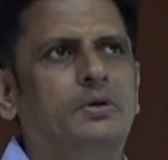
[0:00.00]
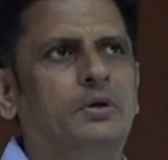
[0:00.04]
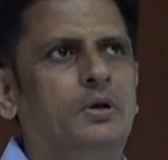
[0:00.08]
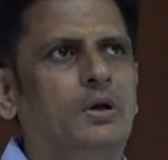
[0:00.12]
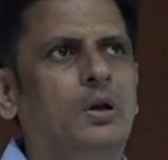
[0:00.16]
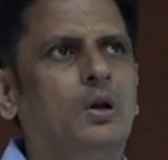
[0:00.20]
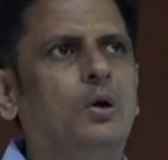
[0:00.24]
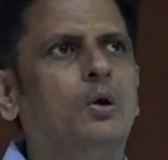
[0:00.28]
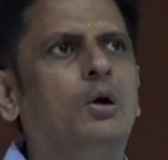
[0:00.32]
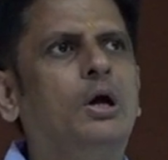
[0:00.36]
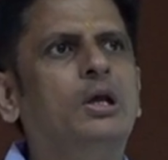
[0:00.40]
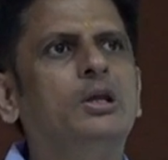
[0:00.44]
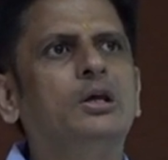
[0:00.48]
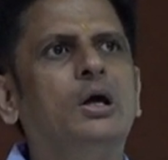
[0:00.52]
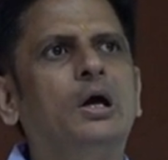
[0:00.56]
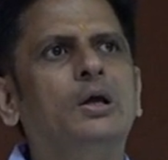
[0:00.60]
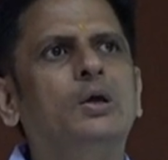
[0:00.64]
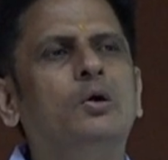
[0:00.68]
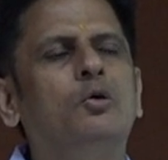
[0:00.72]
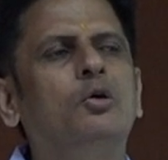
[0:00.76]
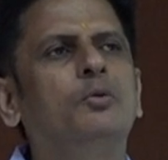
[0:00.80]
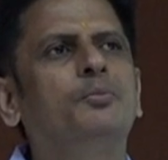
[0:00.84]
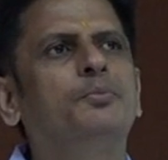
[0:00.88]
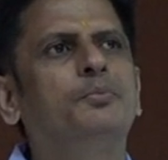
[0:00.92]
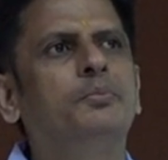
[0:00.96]
Law, I
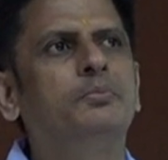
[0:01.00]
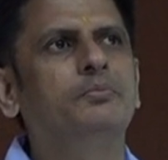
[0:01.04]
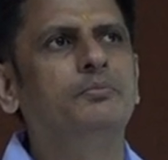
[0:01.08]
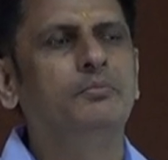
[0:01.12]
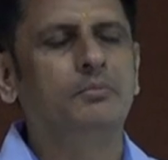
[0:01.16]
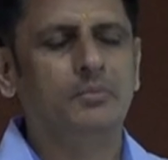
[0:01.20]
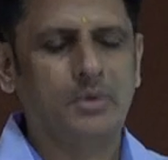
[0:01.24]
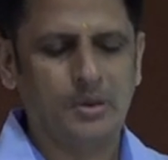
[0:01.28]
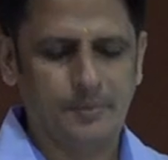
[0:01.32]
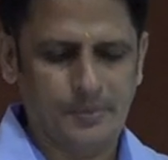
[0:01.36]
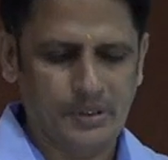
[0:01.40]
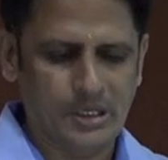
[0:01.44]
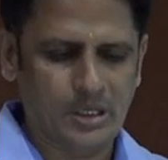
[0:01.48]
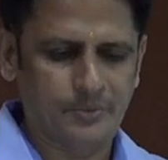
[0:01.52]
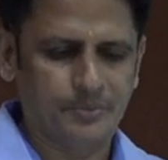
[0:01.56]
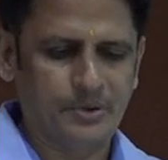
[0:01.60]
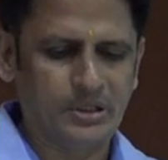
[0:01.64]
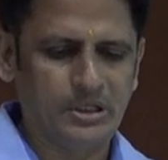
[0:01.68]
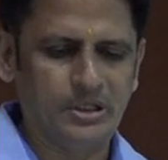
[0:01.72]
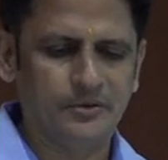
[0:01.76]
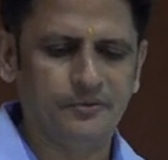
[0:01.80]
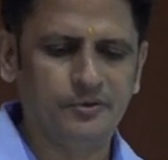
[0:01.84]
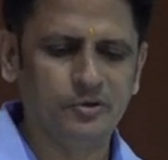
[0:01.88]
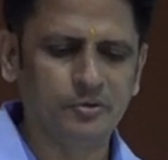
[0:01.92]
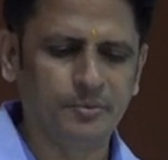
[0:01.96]

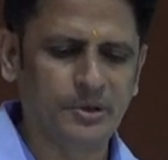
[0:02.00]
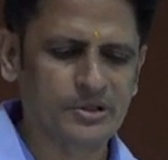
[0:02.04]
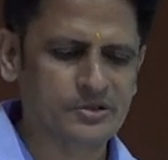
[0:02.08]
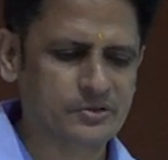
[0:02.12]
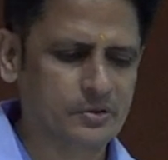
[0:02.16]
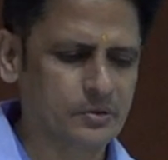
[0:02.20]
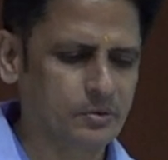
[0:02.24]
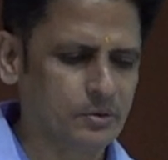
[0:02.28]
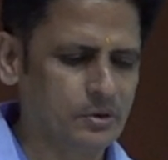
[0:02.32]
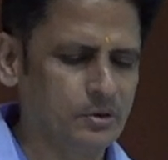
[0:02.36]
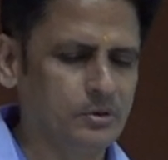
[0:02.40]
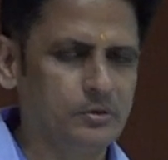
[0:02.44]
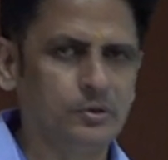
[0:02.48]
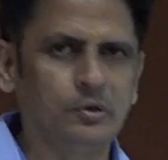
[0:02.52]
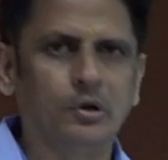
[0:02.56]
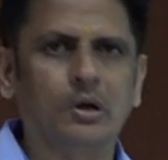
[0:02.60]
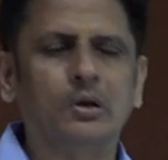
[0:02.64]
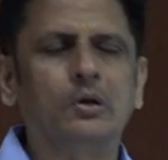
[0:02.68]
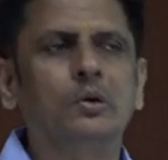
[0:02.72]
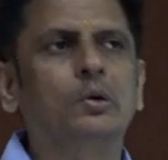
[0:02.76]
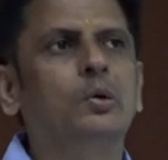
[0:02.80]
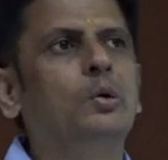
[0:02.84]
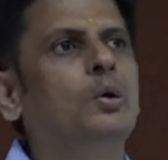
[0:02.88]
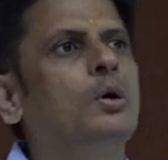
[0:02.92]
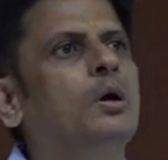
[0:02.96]
believe you must know, you all
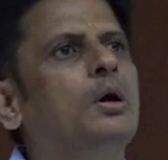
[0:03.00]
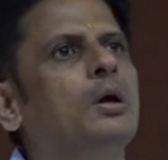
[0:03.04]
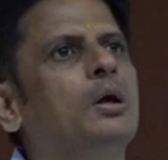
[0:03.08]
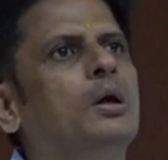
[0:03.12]
know,